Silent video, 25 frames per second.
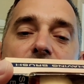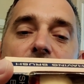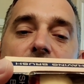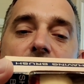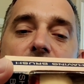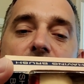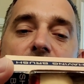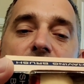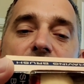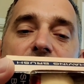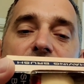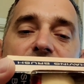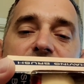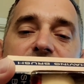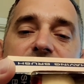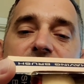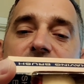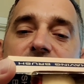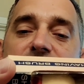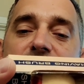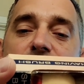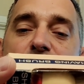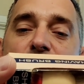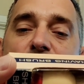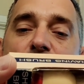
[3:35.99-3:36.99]
And then
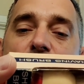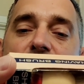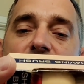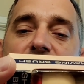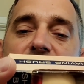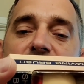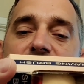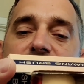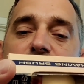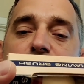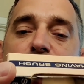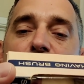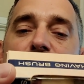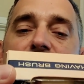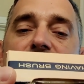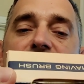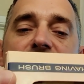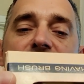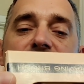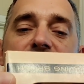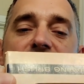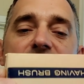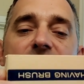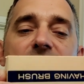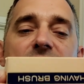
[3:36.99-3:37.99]
the zip code, I guess,
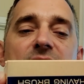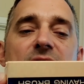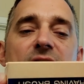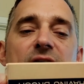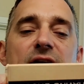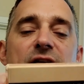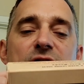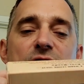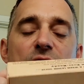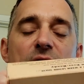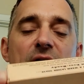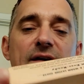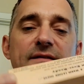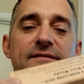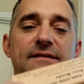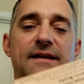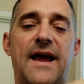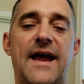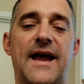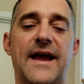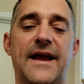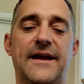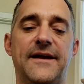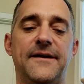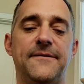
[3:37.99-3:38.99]
printed in the
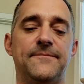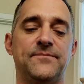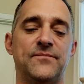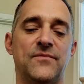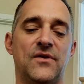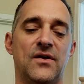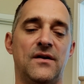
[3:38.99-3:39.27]
USA.